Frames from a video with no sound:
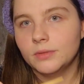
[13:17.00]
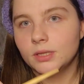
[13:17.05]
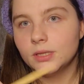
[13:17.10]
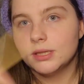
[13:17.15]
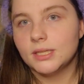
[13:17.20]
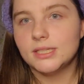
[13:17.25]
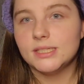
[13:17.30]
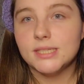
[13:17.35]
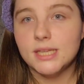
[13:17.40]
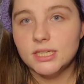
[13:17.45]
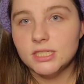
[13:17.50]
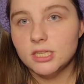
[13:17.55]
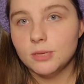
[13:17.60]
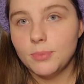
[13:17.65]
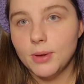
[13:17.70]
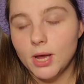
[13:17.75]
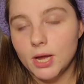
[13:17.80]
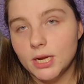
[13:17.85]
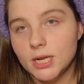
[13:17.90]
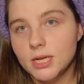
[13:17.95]
let's get to
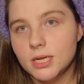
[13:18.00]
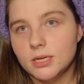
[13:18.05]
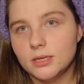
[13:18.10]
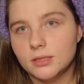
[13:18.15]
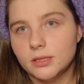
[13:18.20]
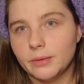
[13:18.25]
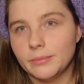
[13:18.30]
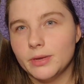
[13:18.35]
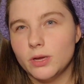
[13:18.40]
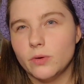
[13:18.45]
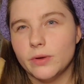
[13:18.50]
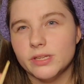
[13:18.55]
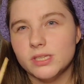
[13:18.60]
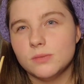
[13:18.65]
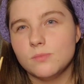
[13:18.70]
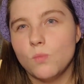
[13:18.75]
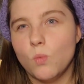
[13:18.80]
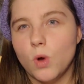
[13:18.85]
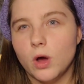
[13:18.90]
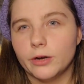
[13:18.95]
potting. Let me go get
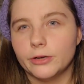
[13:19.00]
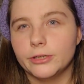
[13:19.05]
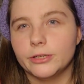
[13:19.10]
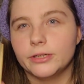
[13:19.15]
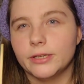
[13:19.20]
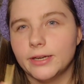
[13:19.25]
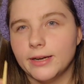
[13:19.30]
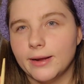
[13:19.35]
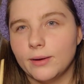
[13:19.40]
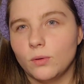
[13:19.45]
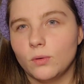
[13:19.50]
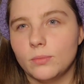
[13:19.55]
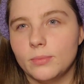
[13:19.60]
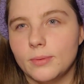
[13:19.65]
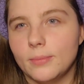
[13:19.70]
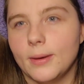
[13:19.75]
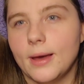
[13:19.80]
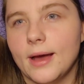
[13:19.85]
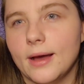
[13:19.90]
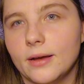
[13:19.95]
some water, and I will be
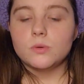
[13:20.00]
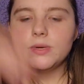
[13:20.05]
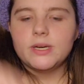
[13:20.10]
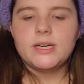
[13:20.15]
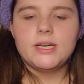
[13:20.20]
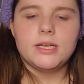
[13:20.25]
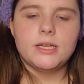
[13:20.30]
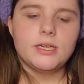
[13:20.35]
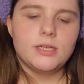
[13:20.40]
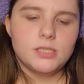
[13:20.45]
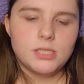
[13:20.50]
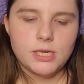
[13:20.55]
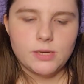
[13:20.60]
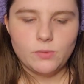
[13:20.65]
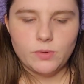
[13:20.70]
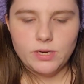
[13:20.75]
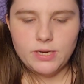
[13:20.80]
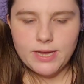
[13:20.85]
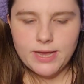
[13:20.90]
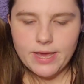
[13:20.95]
back. What I did is I
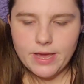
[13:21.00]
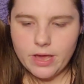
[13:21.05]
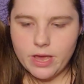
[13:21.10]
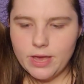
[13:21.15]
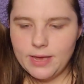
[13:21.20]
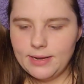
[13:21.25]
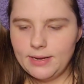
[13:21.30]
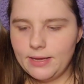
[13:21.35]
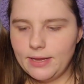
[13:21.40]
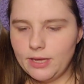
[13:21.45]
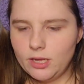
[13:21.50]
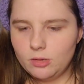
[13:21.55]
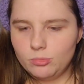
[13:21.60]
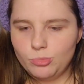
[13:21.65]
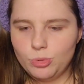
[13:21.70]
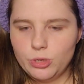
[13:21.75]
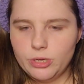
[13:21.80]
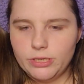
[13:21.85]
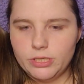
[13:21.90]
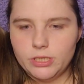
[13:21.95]
went ahead and
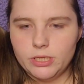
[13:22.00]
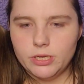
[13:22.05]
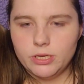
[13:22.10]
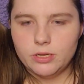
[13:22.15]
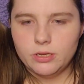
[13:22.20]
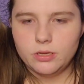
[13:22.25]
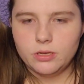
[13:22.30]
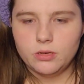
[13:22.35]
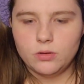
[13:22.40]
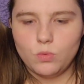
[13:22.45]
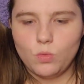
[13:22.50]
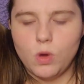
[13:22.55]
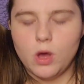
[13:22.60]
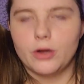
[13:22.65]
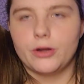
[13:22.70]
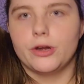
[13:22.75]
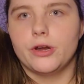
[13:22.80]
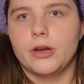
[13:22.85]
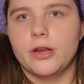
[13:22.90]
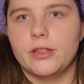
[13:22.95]
put
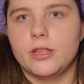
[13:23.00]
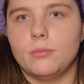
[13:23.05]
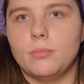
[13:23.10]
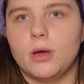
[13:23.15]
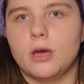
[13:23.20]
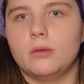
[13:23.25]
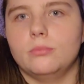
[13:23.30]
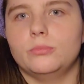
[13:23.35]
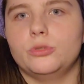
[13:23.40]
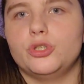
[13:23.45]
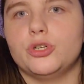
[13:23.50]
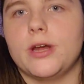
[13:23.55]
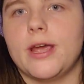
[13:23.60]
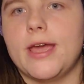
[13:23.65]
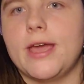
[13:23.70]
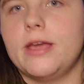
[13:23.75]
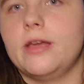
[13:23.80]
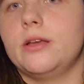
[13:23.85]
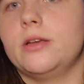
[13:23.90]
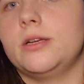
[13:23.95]
water in the bottom
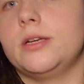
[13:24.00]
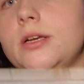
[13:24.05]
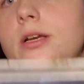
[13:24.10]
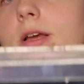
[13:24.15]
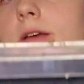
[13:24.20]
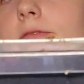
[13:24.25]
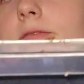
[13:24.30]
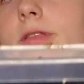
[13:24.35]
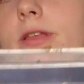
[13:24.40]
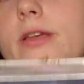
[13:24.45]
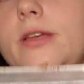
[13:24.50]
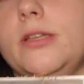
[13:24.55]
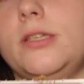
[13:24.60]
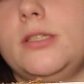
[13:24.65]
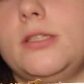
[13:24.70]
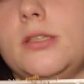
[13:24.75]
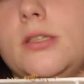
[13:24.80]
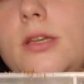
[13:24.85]
tray of this.